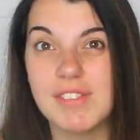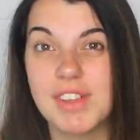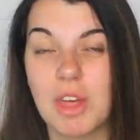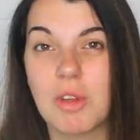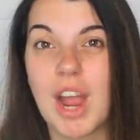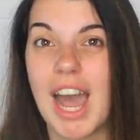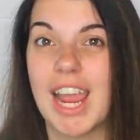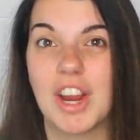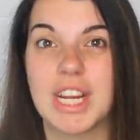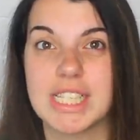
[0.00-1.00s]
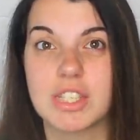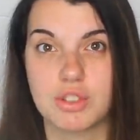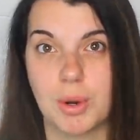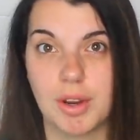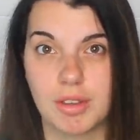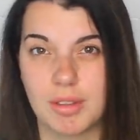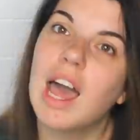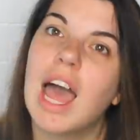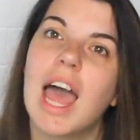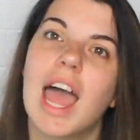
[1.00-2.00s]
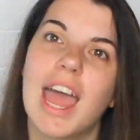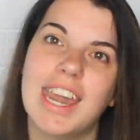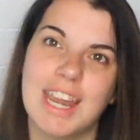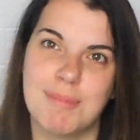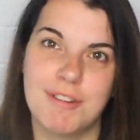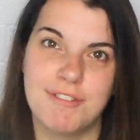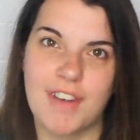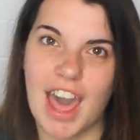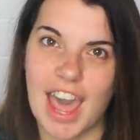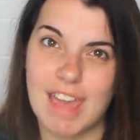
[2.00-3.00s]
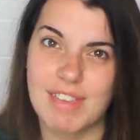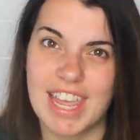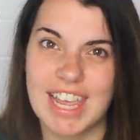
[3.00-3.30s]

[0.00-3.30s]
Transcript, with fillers: even though they're higher end stores. Number five